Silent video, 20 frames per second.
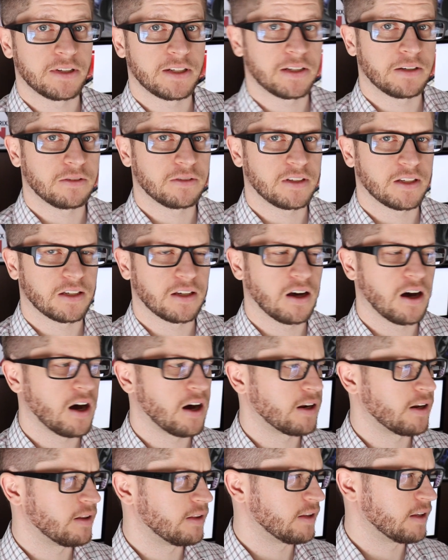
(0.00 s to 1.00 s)
mysteriously
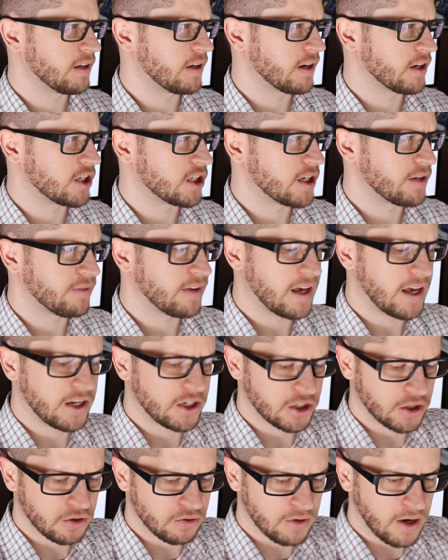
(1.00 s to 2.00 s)
gone and the Chevy
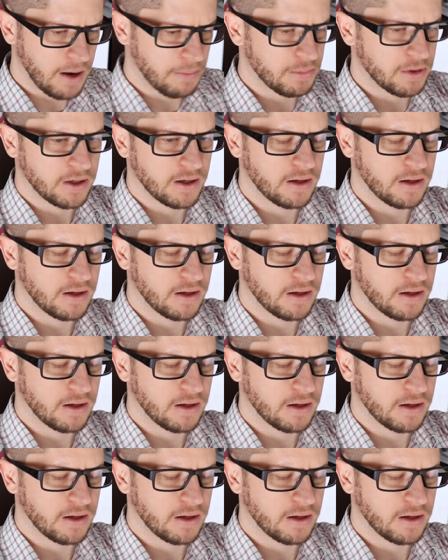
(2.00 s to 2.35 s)
engine dropped